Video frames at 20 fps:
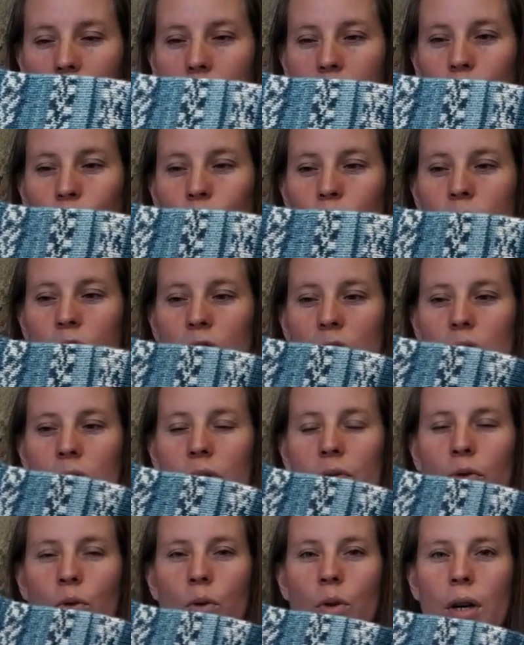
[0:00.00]
which is
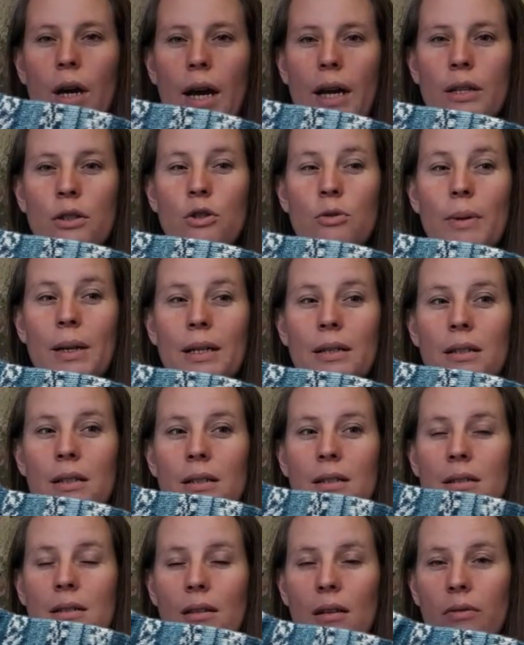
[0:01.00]
for a
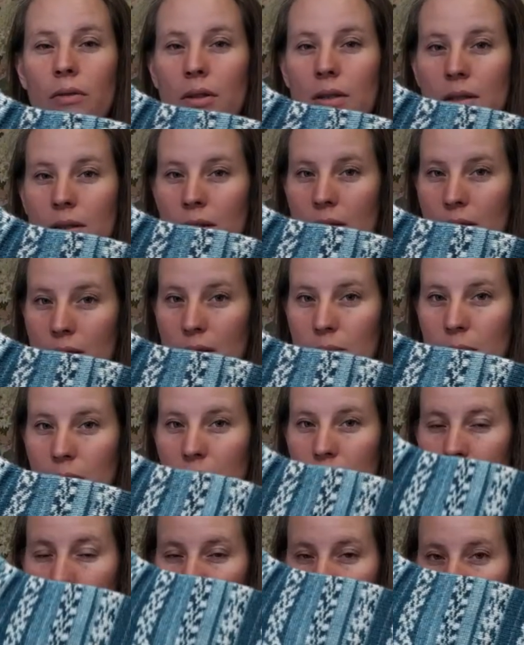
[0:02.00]
27
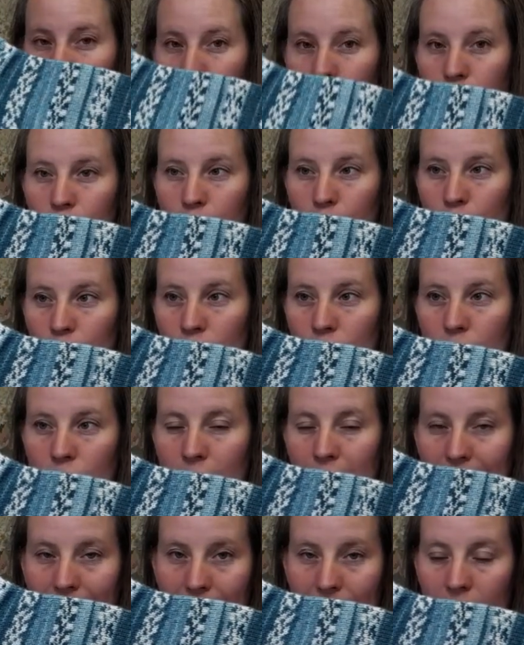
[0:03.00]
centimeter foot
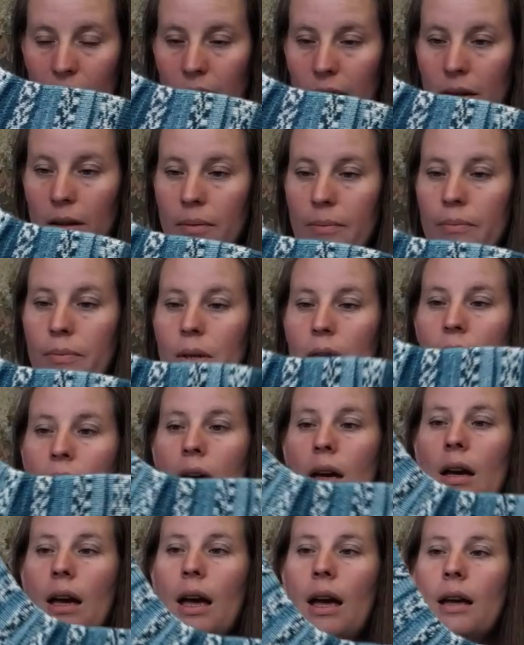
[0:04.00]
length,
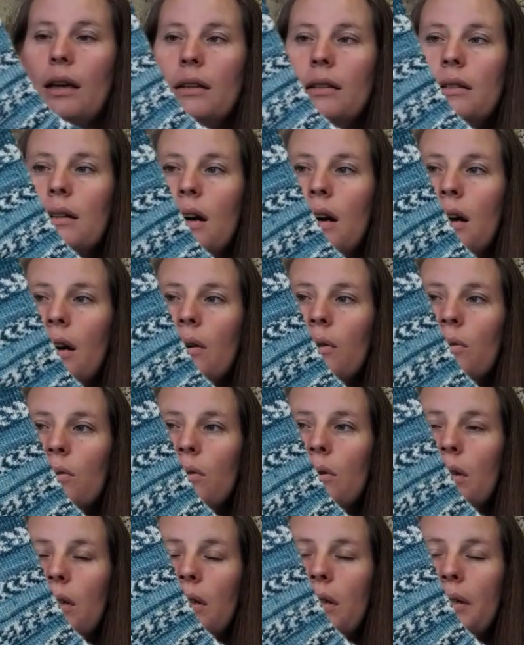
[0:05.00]
and I
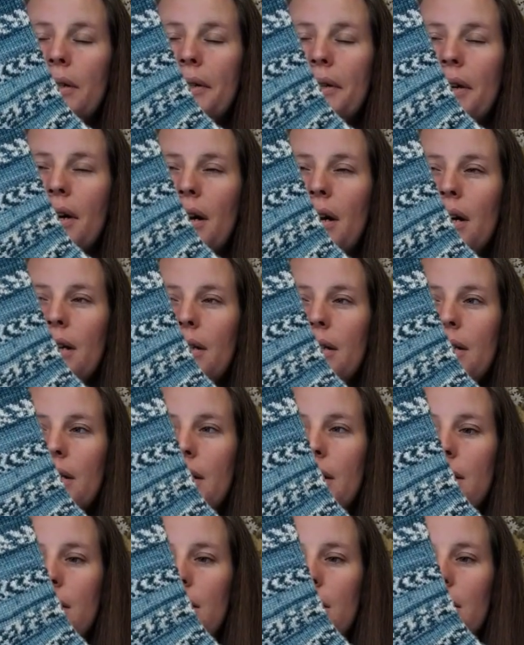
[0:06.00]

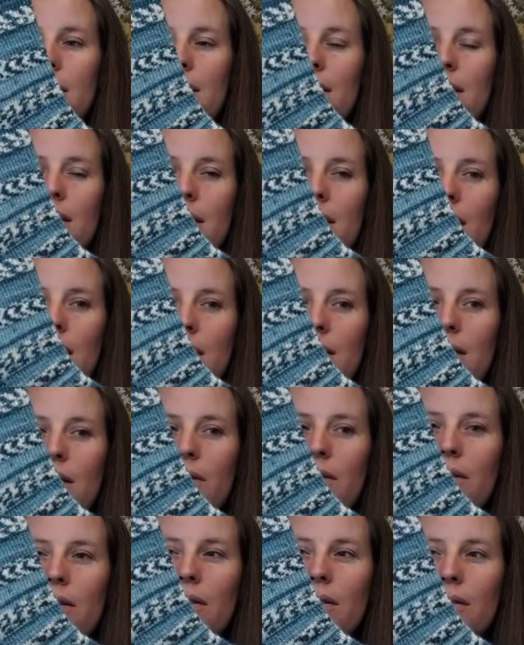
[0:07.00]
knit
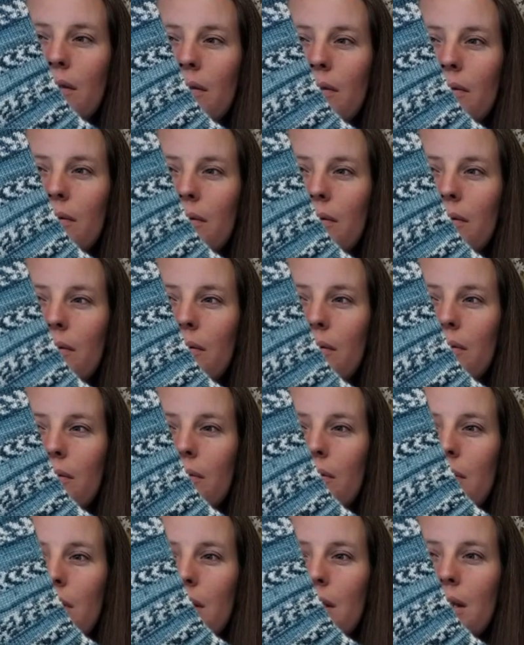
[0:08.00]

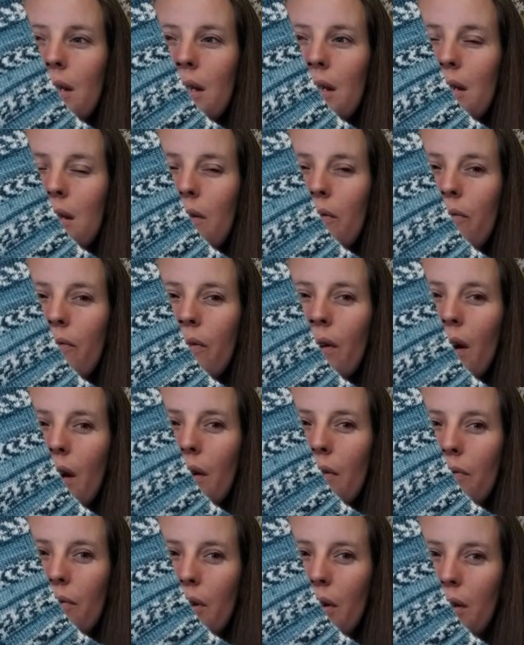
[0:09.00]

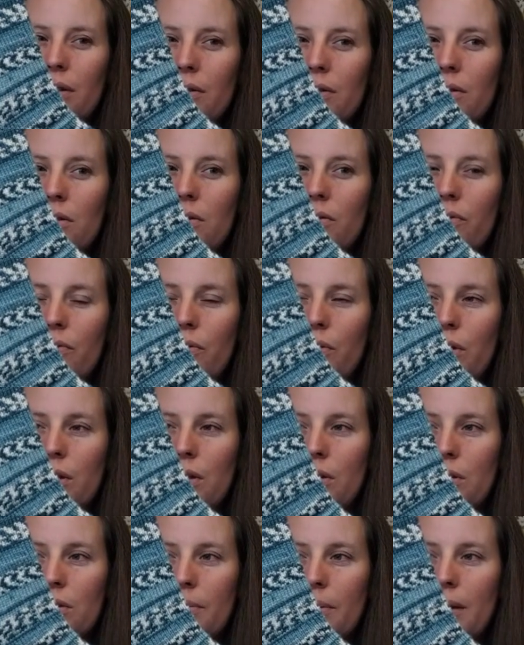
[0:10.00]
65 rounds for
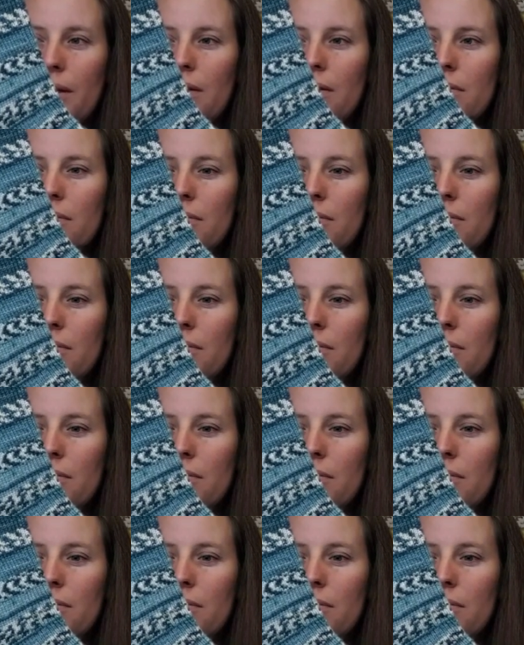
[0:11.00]
this one.